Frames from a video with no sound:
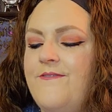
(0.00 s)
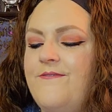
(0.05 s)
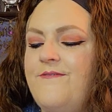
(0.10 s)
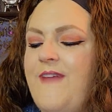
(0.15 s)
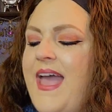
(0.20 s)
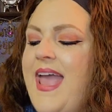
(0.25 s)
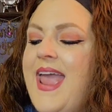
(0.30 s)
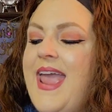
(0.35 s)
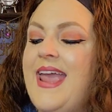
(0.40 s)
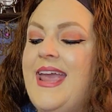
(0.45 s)

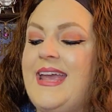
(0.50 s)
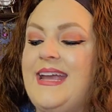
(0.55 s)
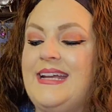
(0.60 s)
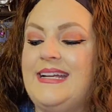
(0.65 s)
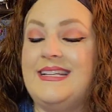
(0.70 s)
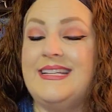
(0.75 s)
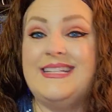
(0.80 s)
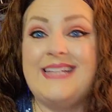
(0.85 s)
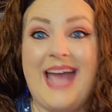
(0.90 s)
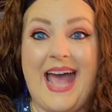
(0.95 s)

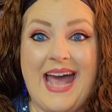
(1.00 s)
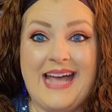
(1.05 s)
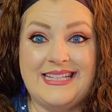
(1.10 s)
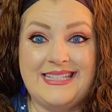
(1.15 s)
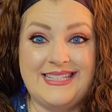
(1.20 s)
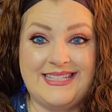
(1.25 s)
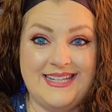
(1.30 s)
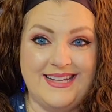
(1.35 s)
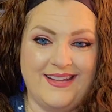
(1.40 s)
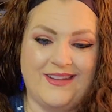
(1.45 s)

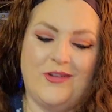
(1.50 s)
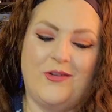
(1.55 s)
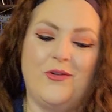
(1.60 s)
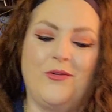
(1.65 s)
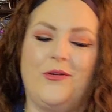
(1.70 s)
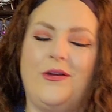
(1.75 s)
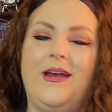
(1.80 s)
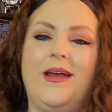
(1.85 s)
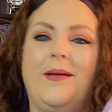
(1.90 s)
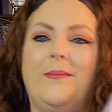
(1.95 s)
fantastic
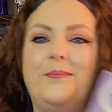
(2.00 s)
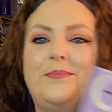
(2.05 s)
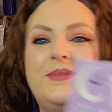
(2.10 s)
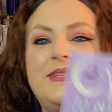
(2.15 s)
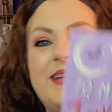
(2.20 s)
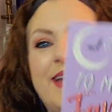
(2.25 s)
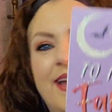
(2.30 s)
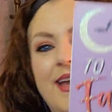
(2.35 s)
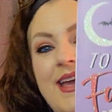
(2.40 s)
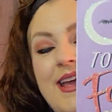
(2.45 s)
crypt.